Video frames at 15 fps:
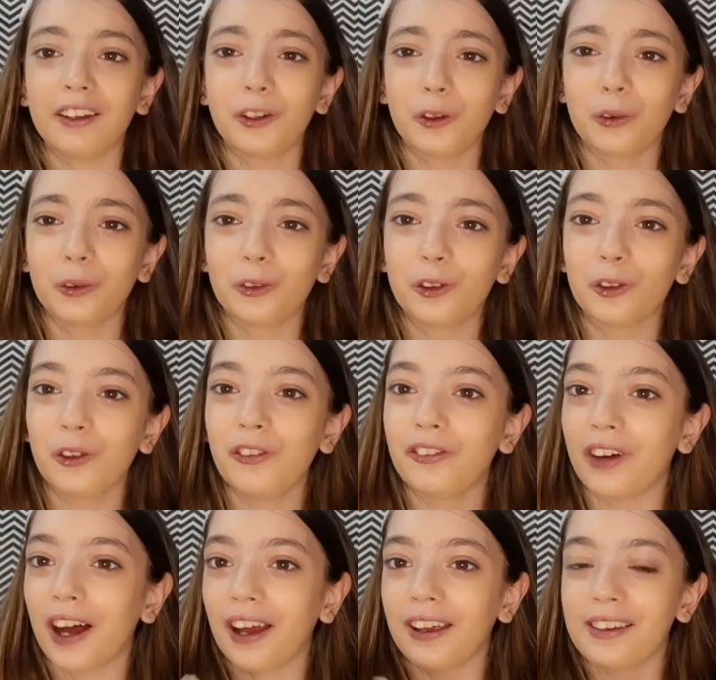don't know
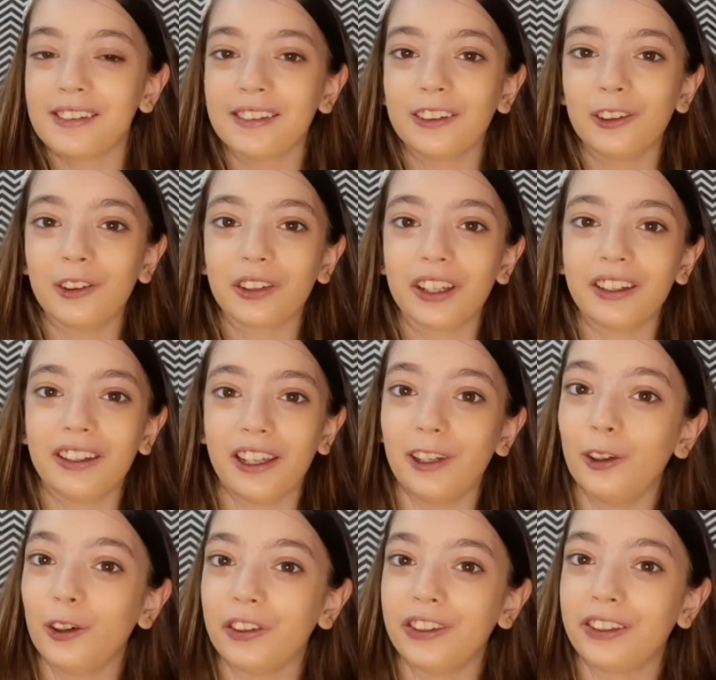why is it looking yellow
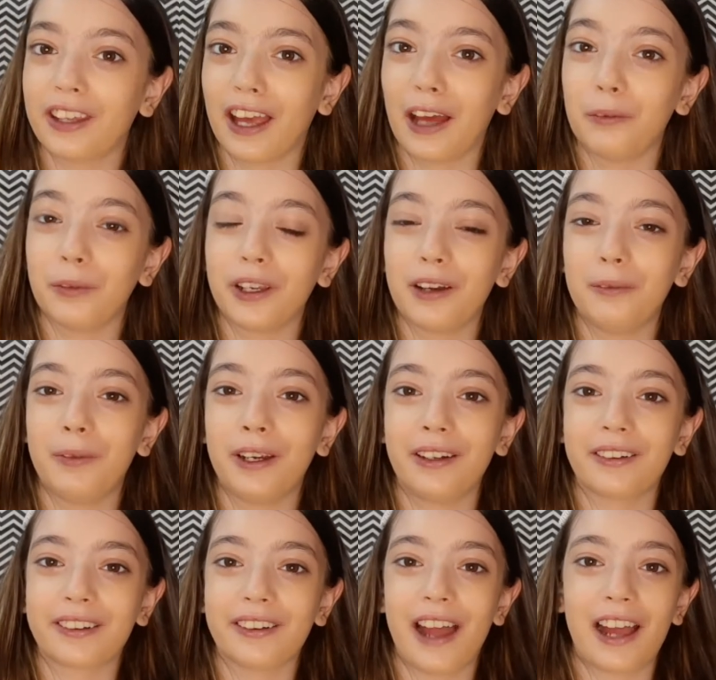on the camera but
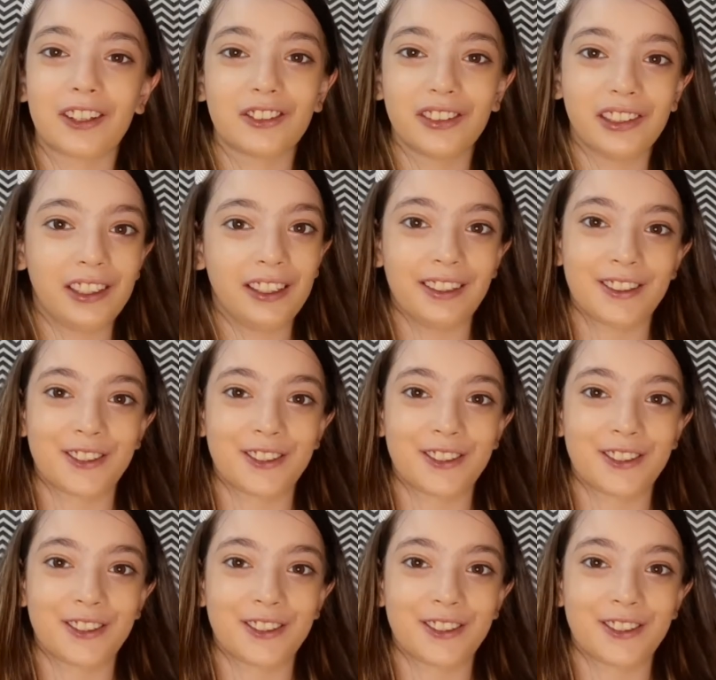actually it's